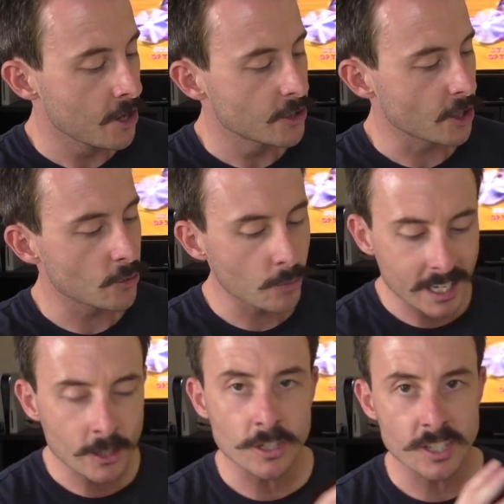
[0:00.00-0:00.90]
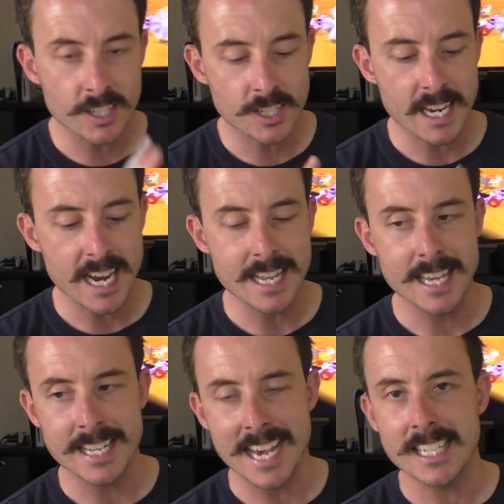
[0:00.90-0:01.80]
So it's really good to see
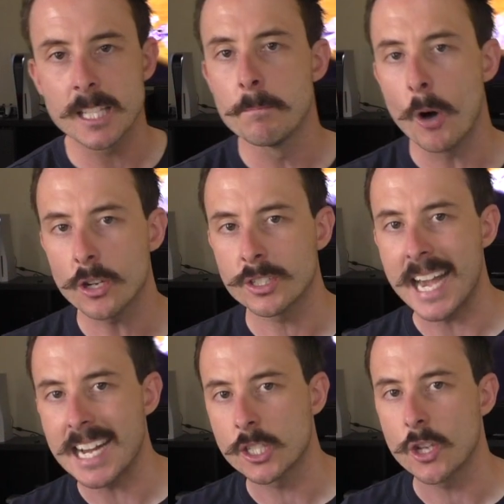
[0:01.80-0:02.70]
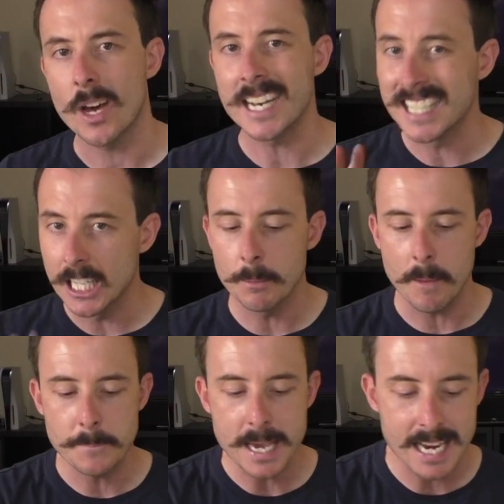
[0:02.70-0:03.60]
that, yes, the box outside is a little
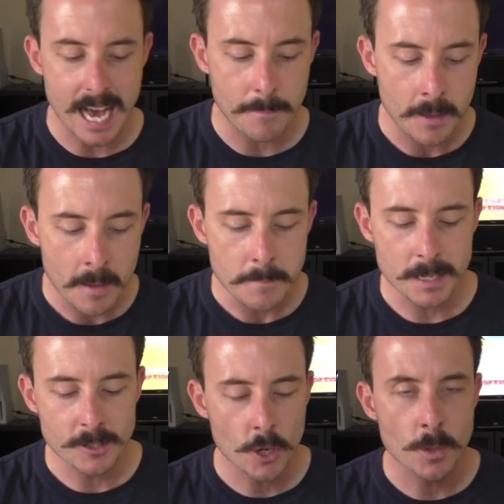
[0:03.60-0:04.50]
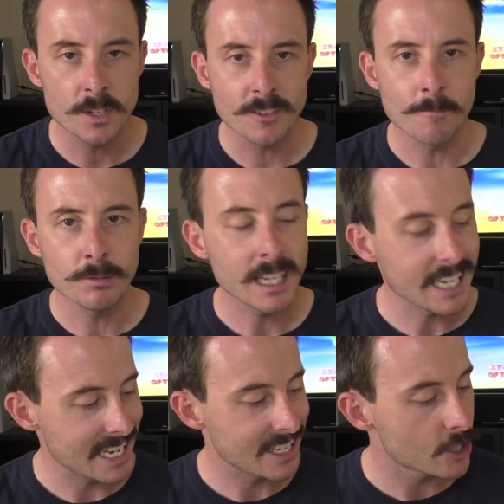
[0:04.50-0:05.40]
bit beat up, but in terms of
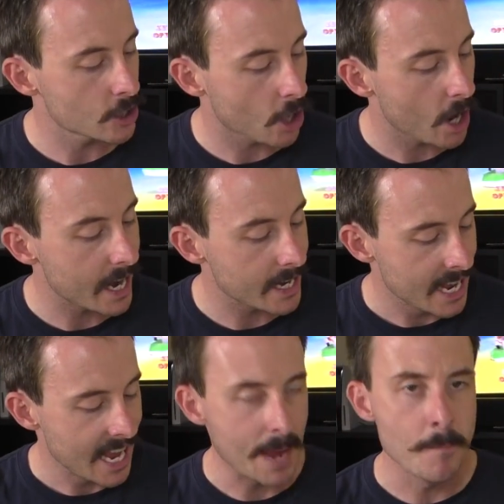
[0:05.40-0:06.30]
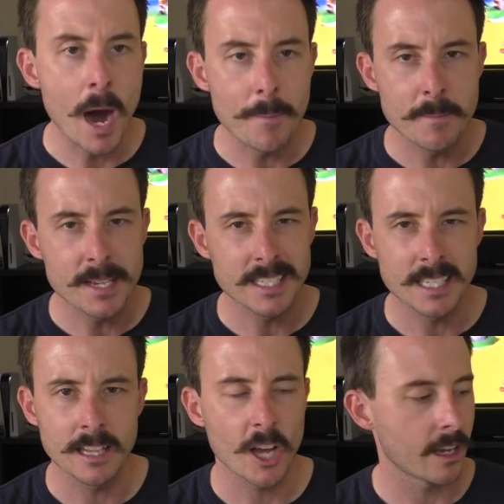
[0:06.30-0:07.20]
complete inside, it might be
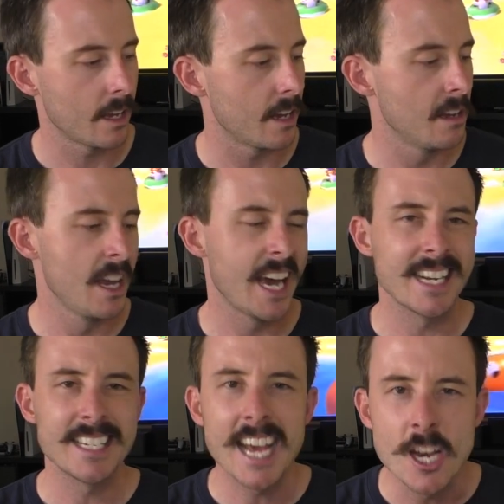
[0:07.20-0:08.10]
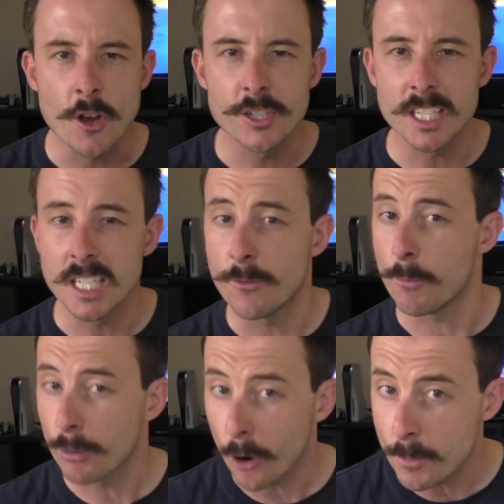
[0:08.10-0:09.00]
missing like a Nintendo
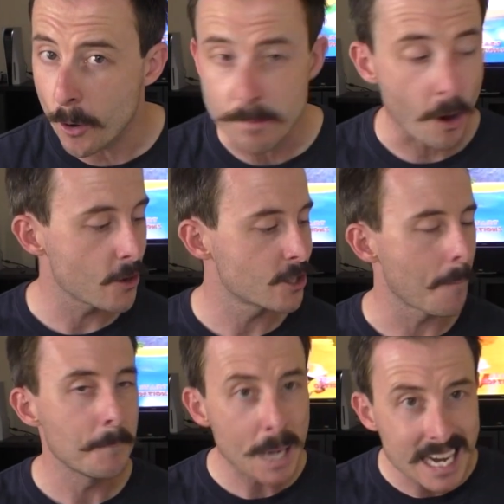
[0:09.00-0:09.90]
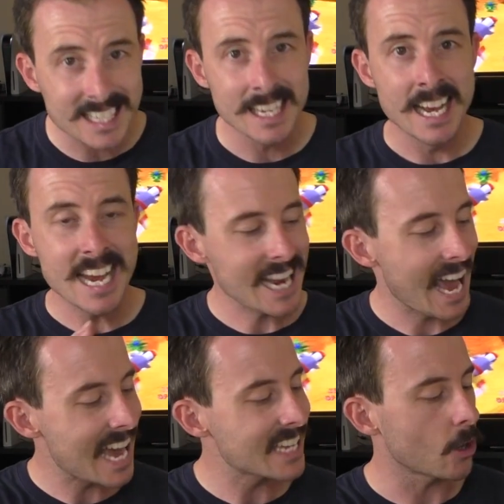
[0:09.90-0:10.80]
64 promo poster, but it
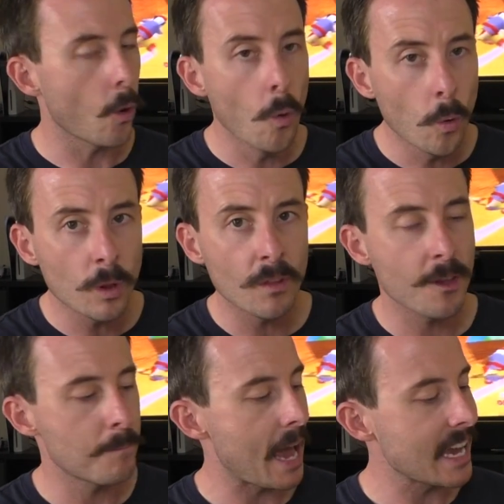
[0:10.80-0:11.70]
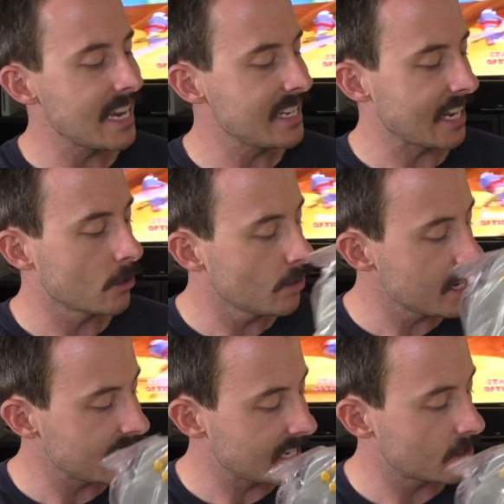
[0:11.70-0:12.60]
has all of the baggies and
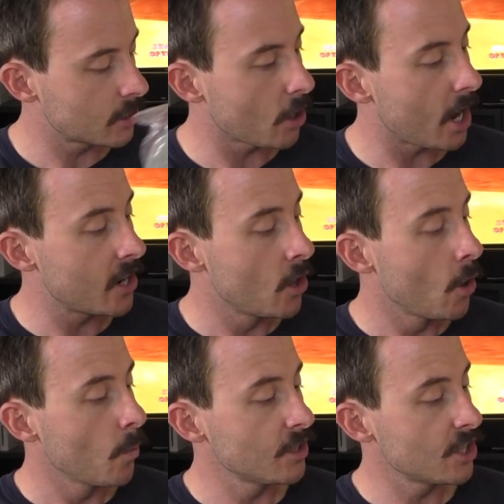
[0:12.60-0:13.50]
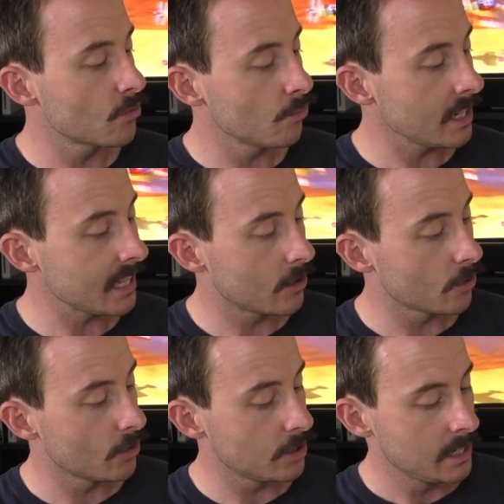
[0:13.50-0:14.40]
goodies inside, which is really
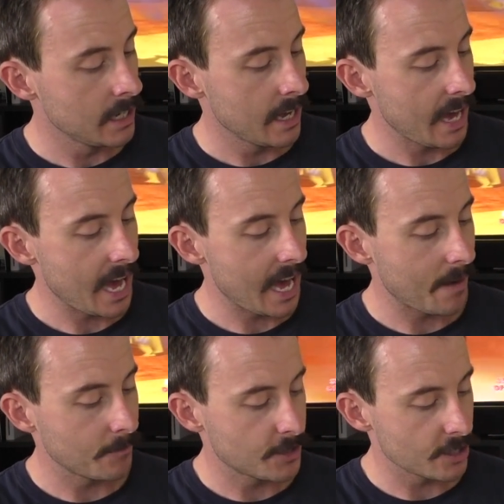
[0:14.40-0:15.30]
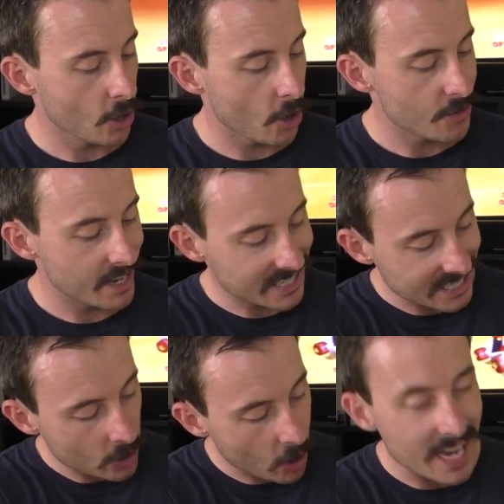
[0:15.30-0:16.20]
good to know that
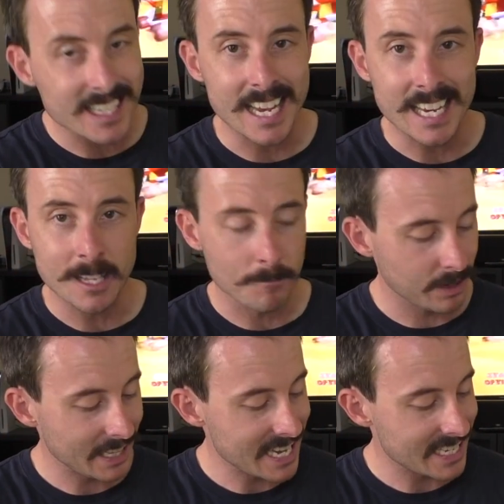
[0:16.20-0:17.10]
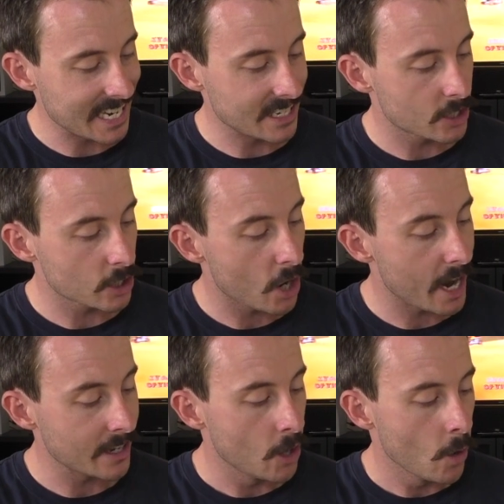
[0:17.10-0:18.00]
it's nice and complete
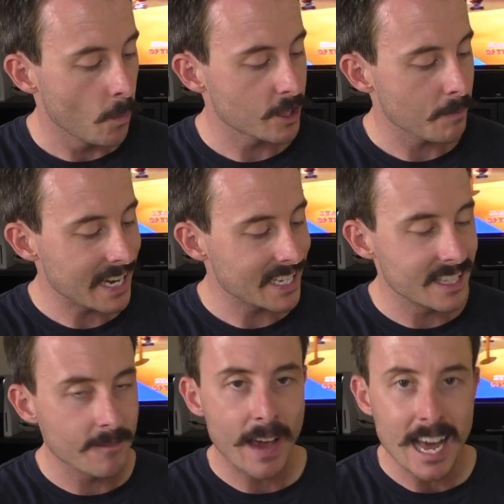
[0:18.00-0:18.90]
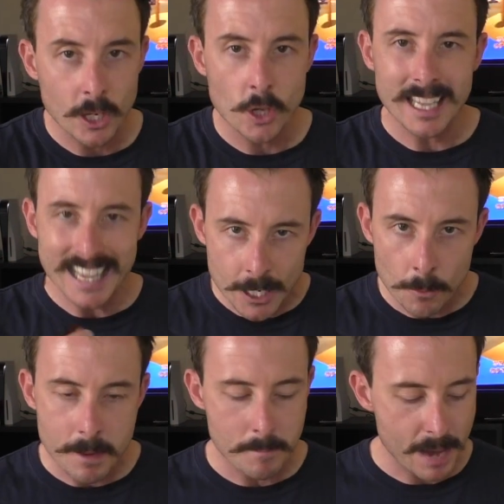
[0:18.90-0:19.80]
inside, which makes the value a
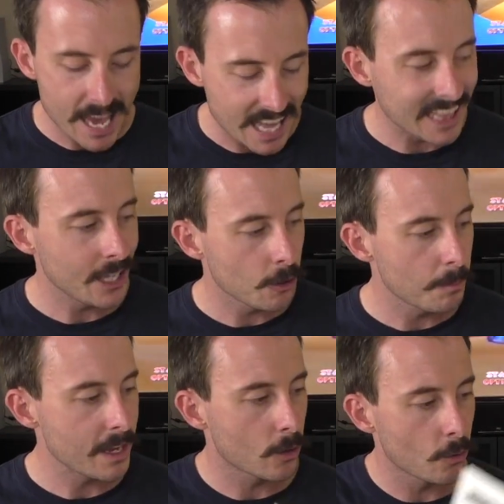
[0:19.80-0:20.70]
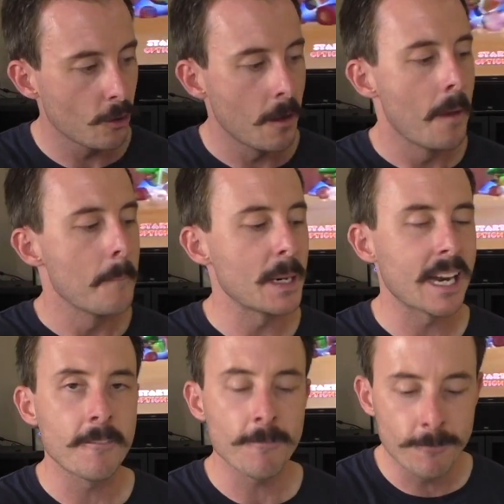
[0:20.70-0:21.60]
little bit better, a little bit good. But
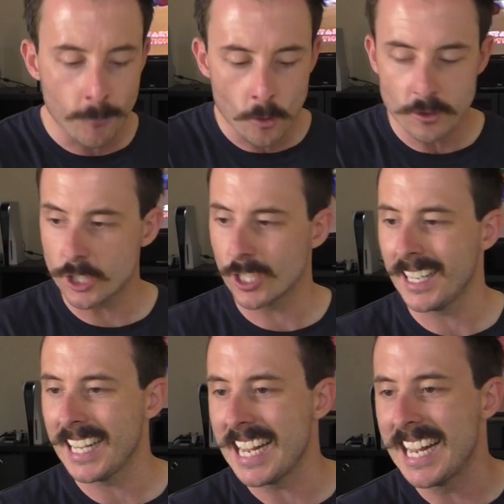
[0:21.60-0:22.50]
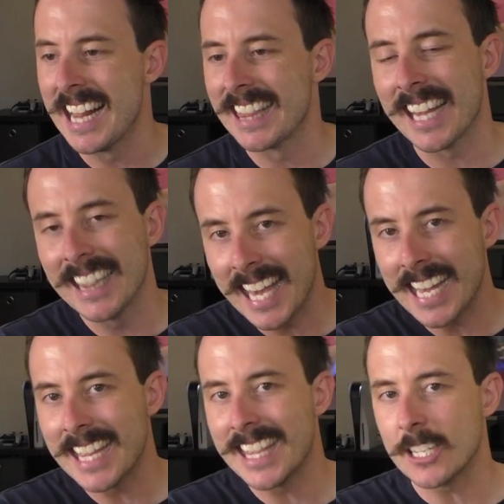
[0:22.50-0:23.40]
unfortunately, the
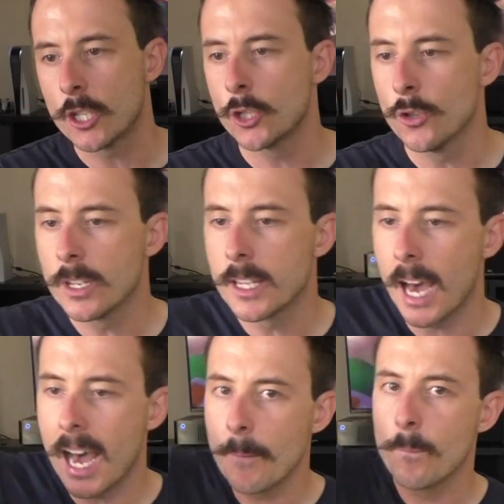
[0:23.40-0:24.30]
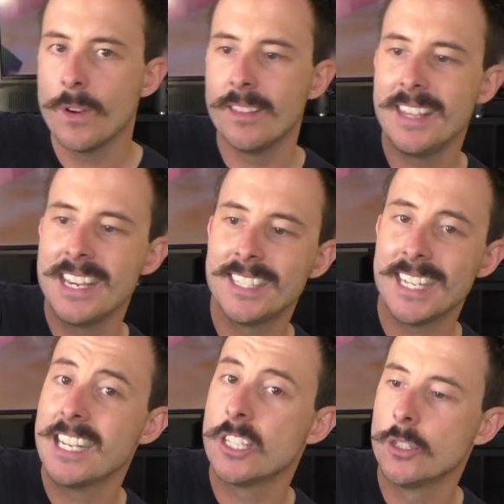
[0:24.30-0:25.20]
letter that should come with this
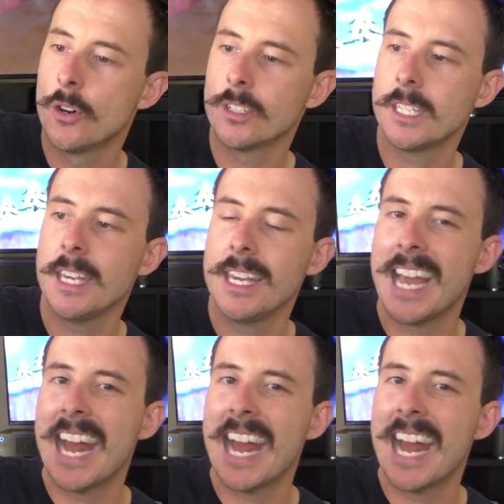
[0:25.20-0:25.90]
is not here.